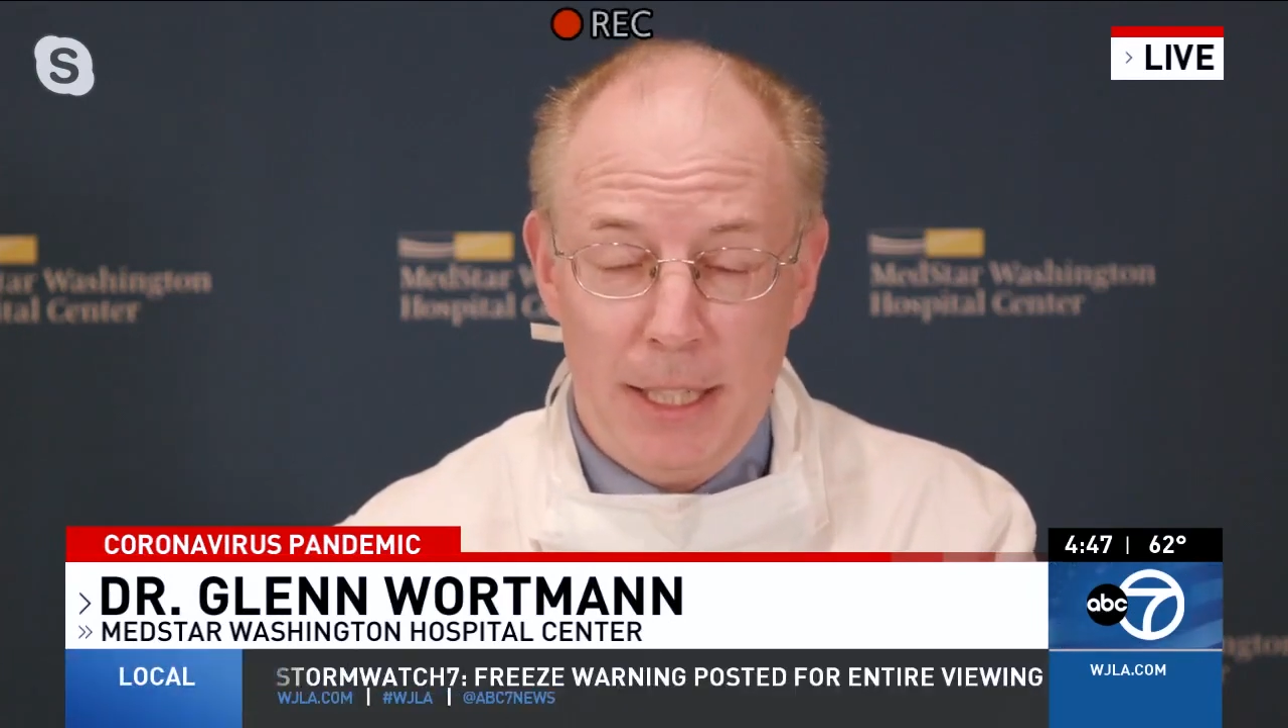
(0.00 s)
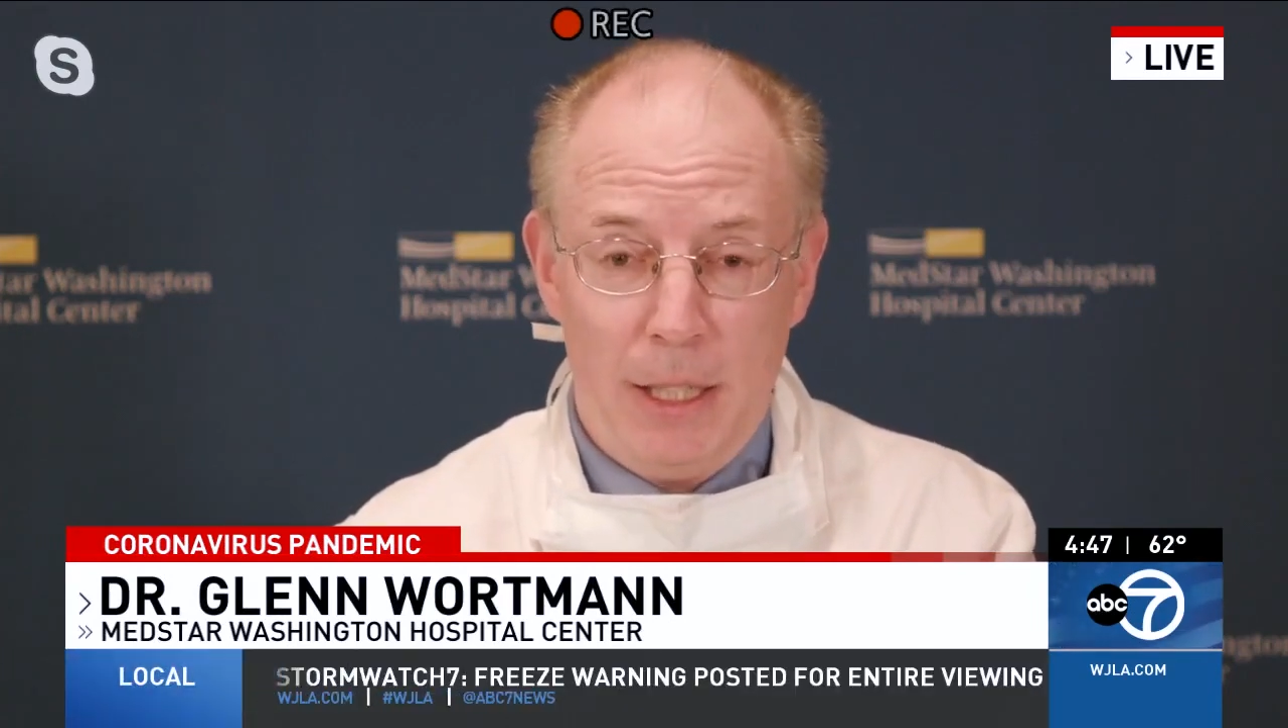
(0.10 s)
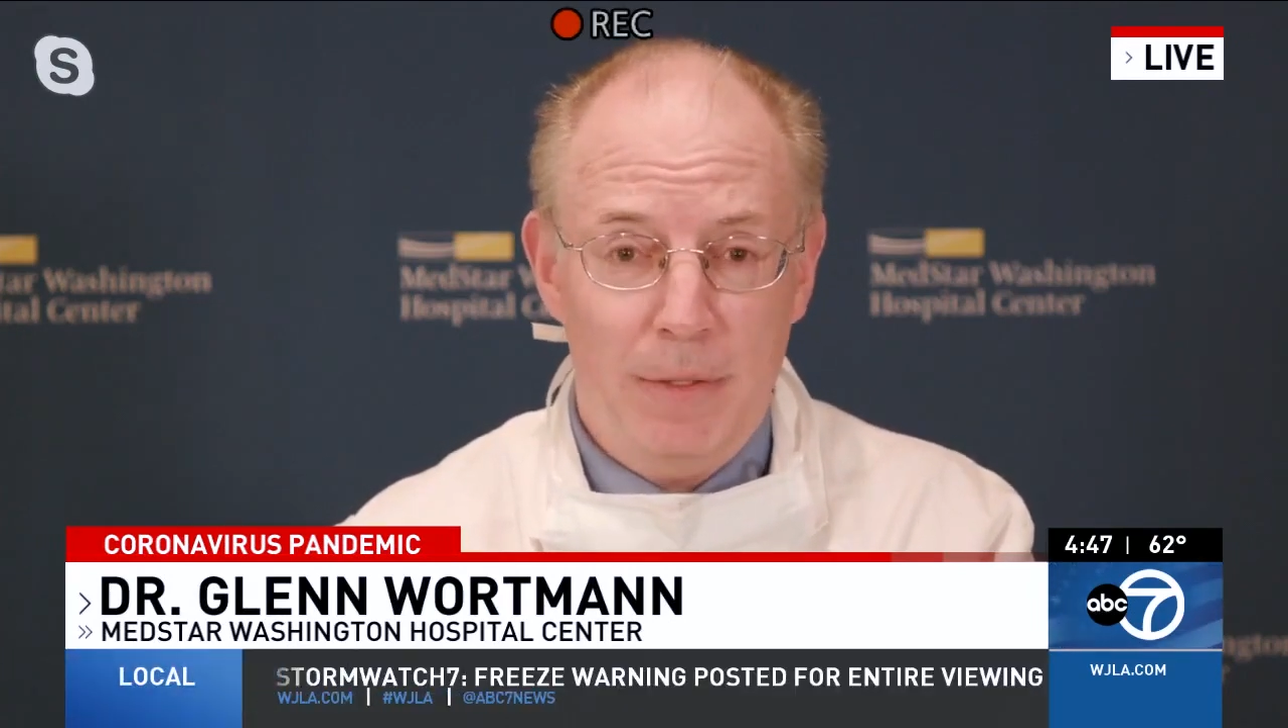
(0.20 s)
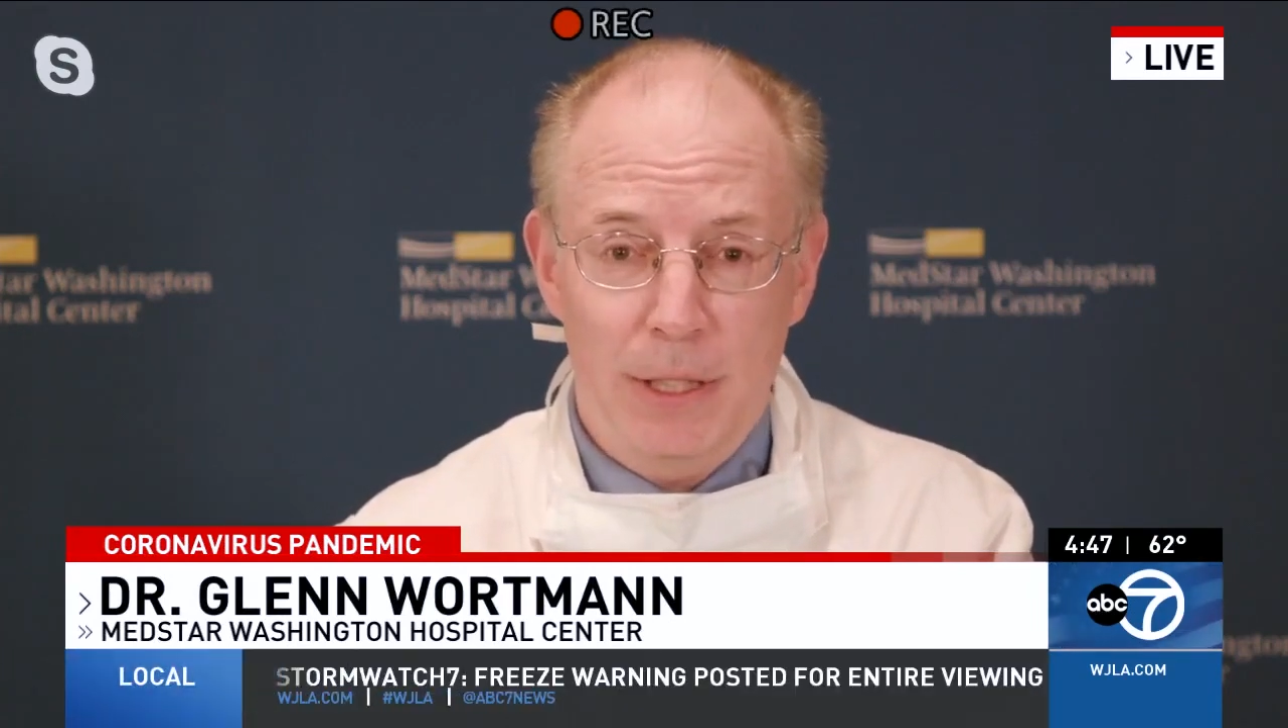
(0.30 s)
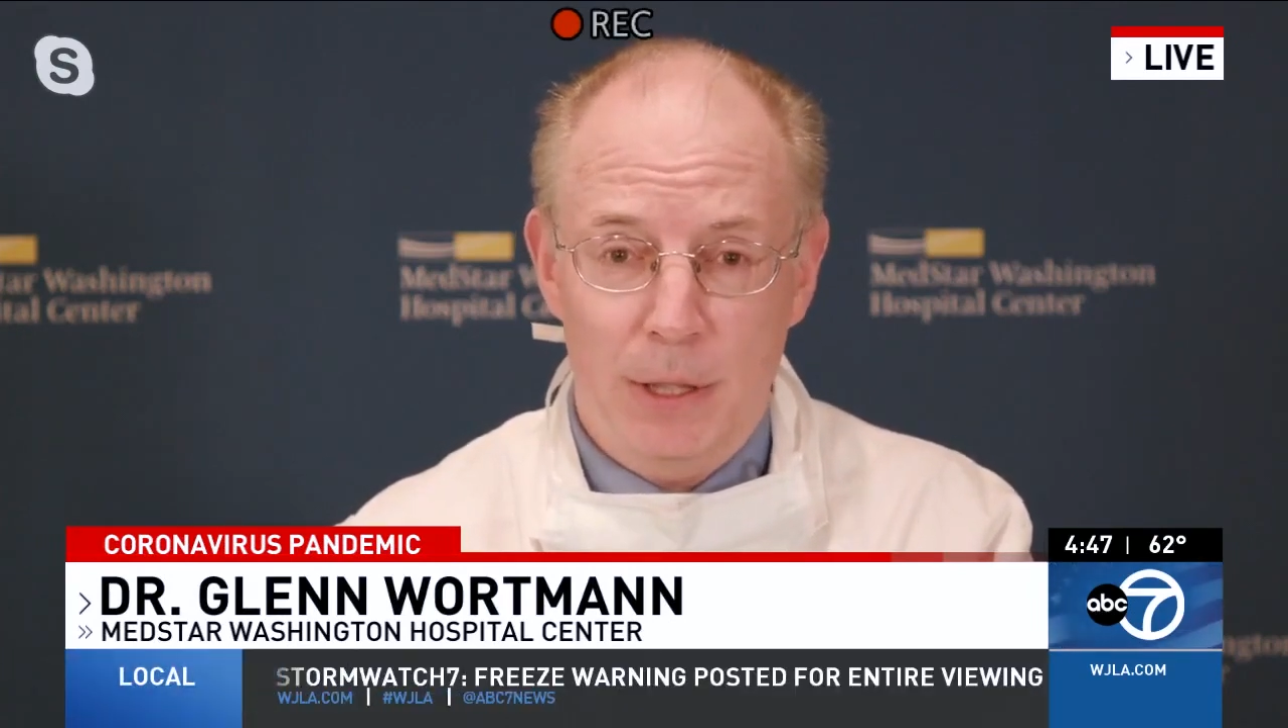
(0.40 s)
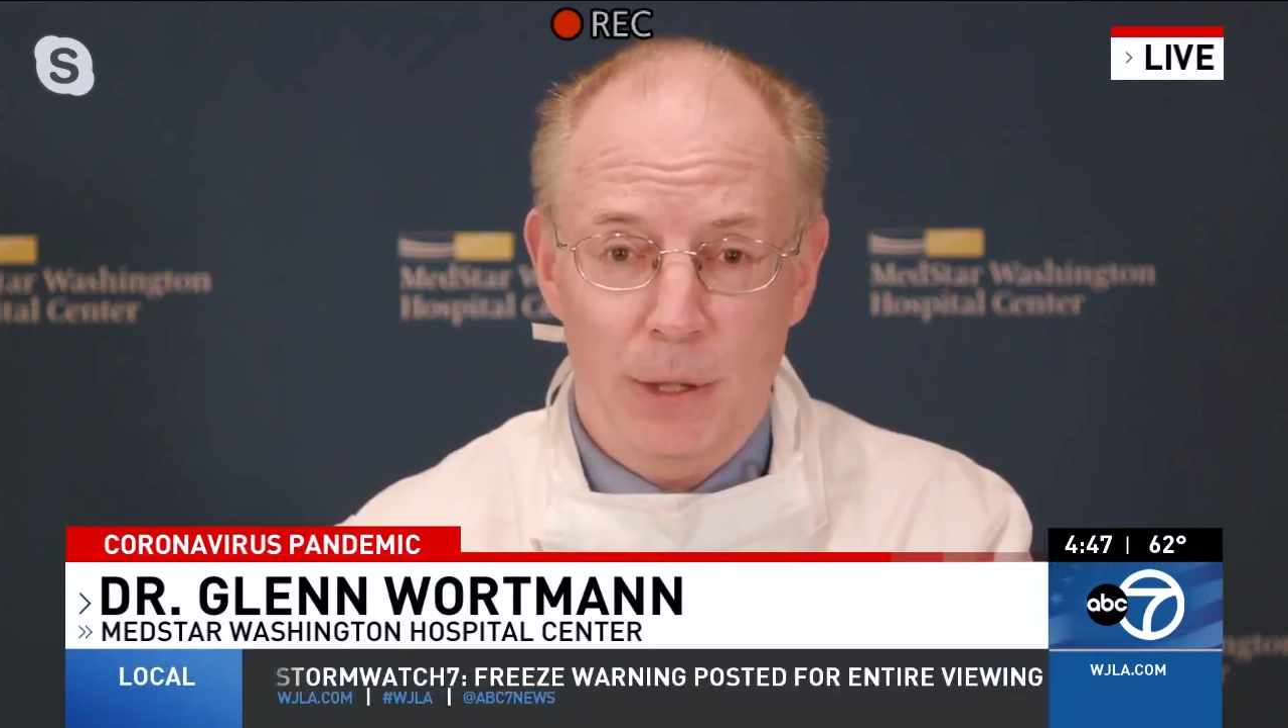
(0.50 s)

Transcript: care of these